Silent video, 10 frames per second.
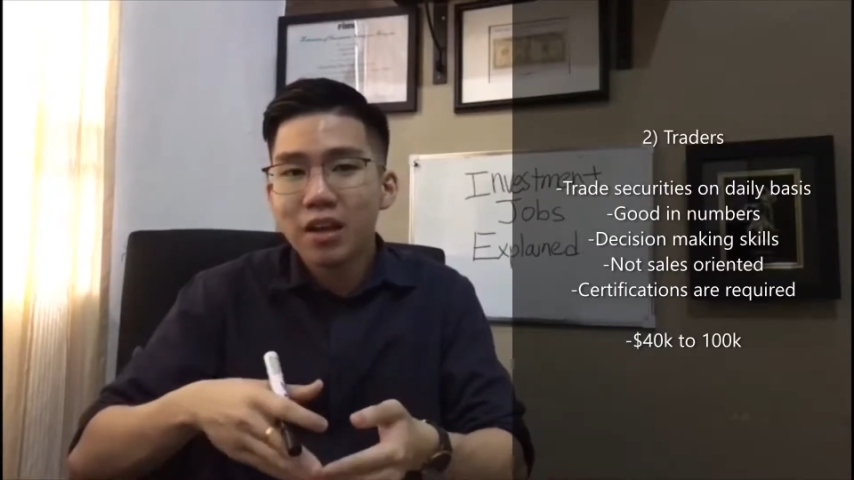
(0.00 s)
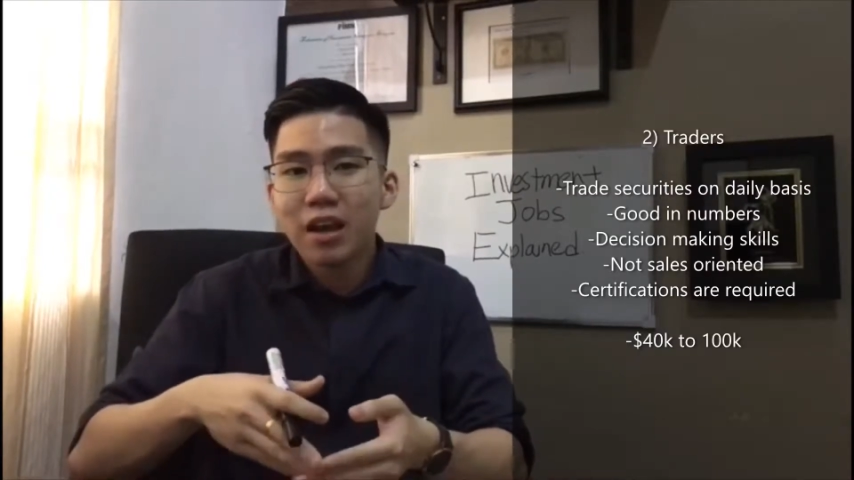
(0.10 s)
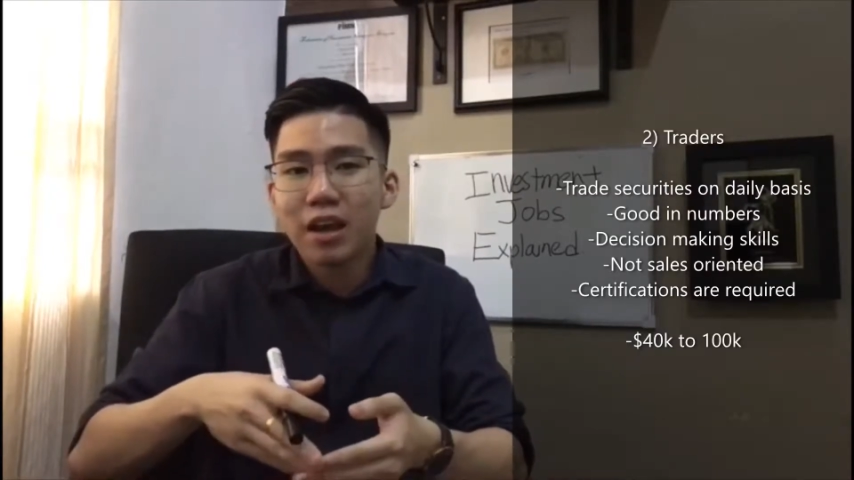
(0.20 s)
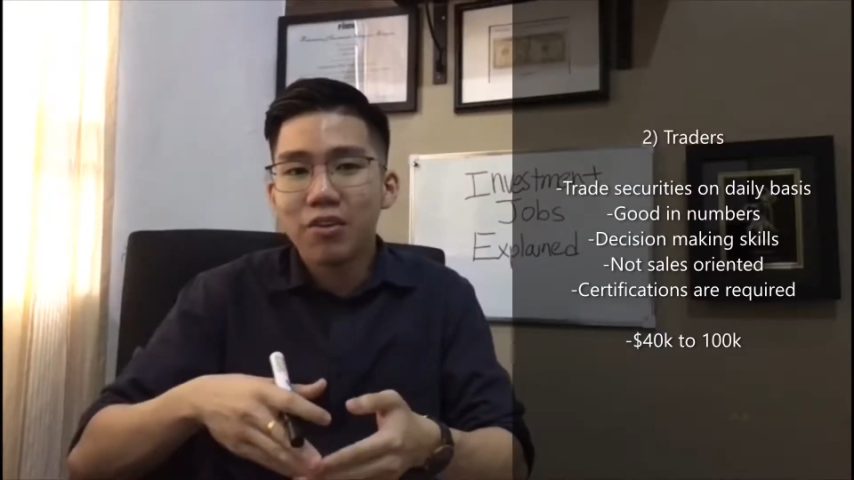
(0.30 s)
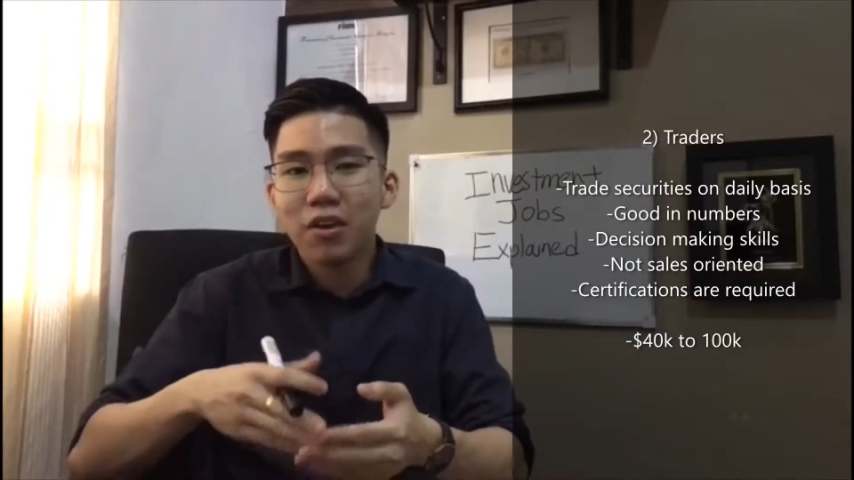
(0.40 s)

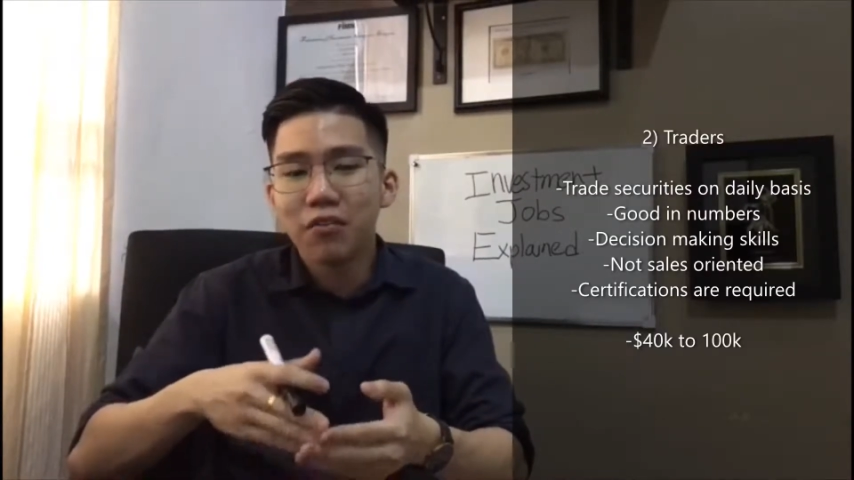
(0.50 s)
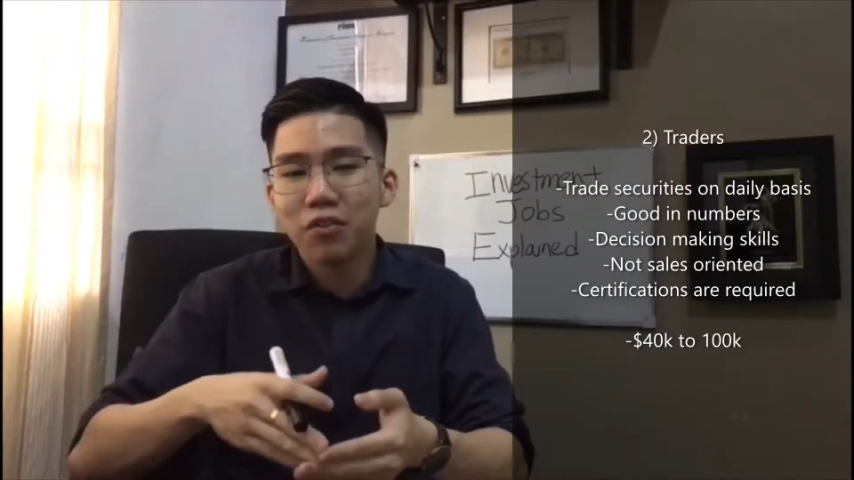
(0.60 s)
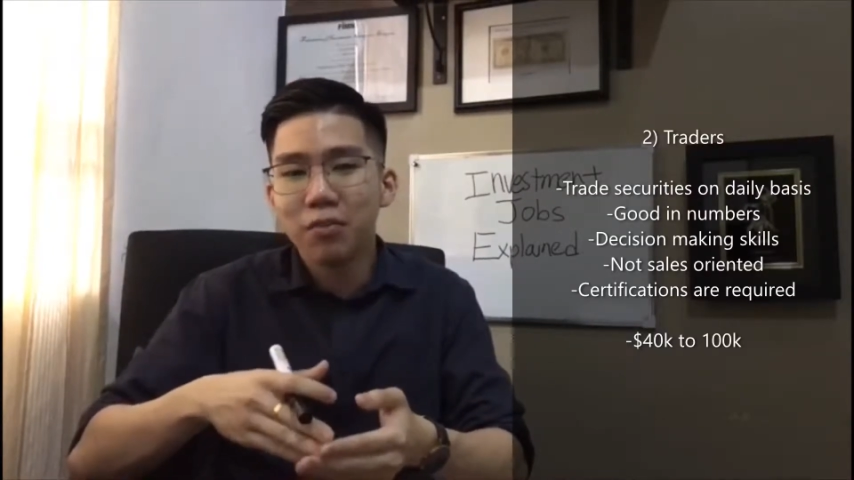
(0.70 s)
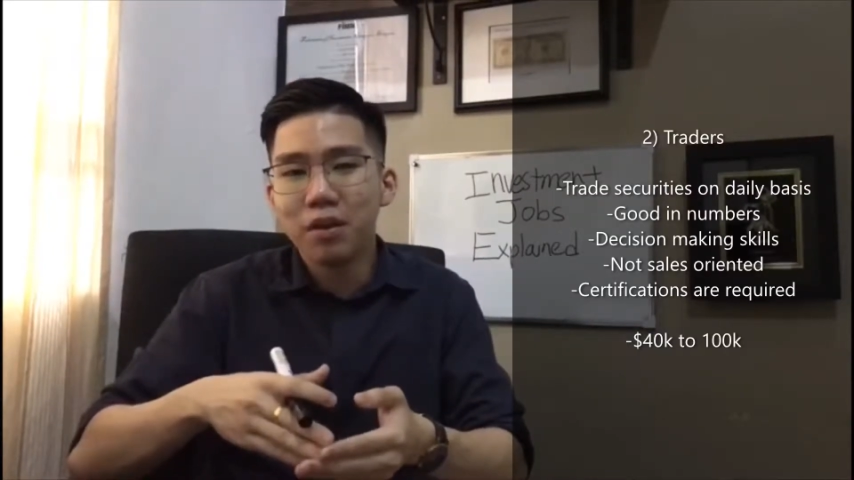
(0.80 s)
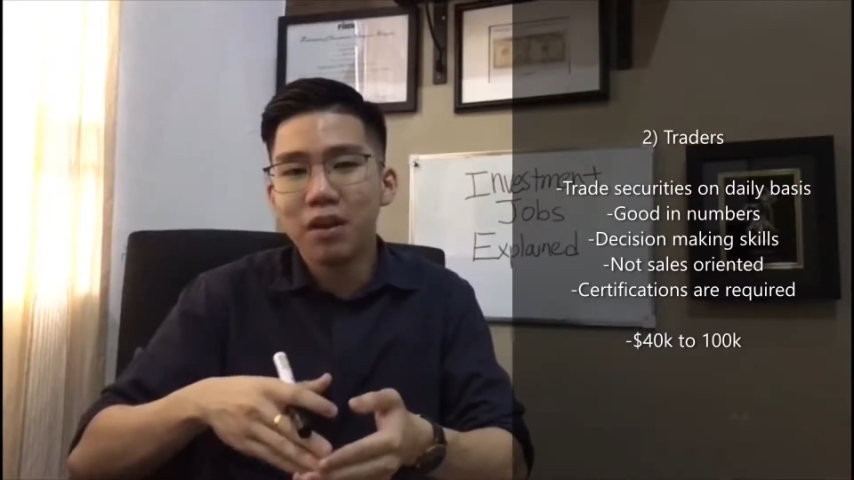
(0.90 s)
and you have to
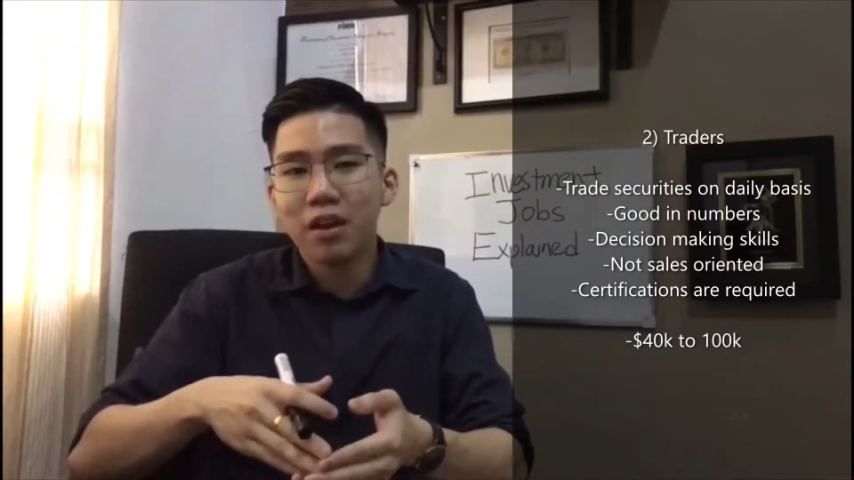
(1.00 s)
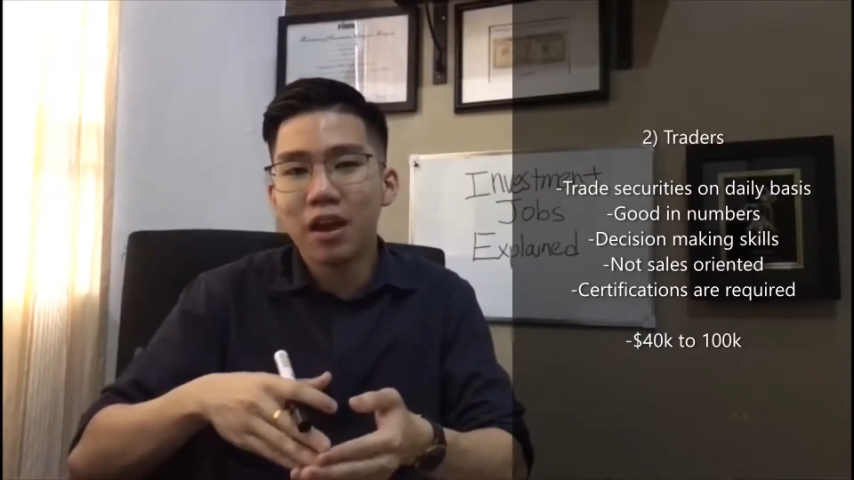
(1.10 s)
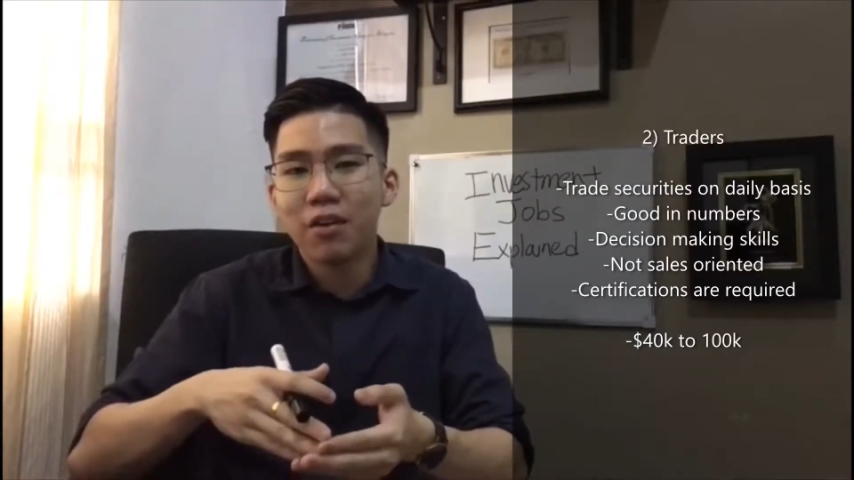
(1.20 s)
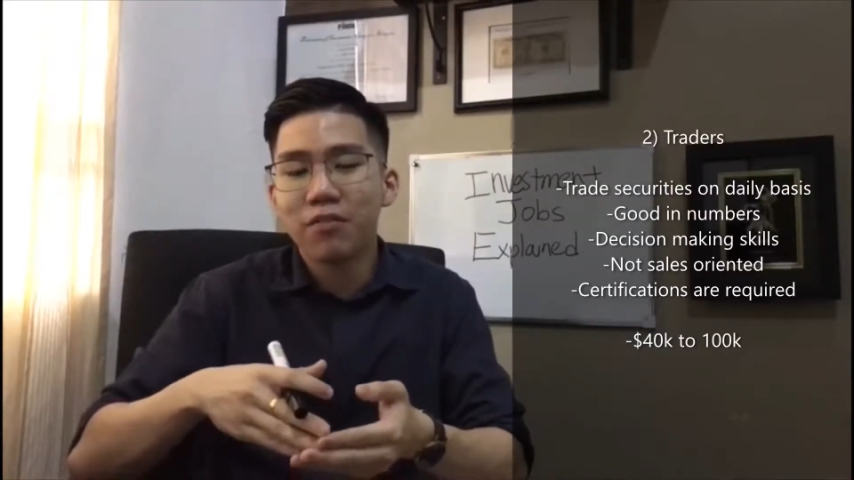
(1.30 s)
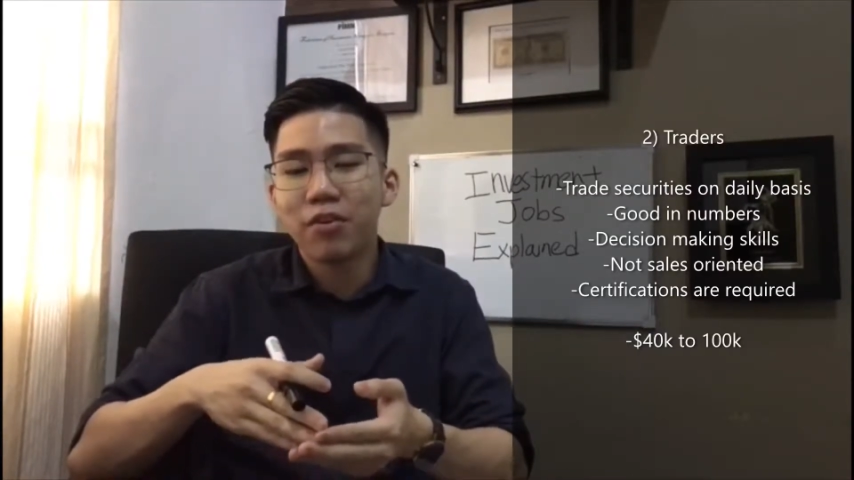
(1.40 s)

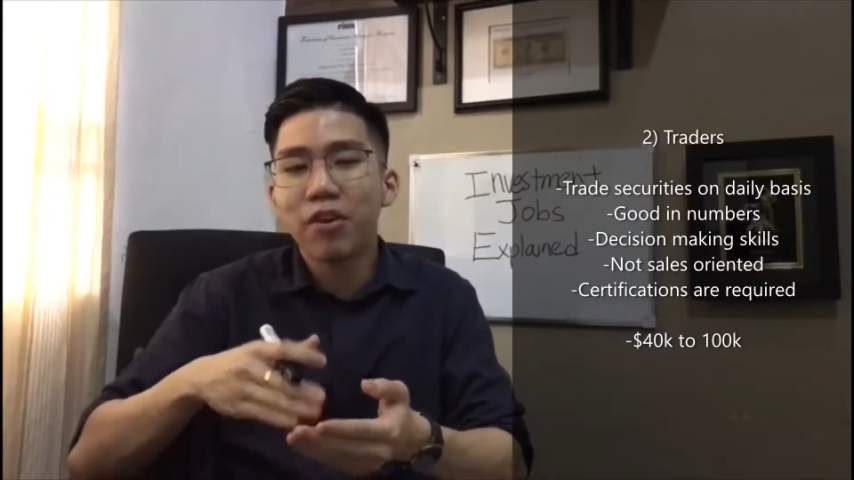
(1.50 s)
have very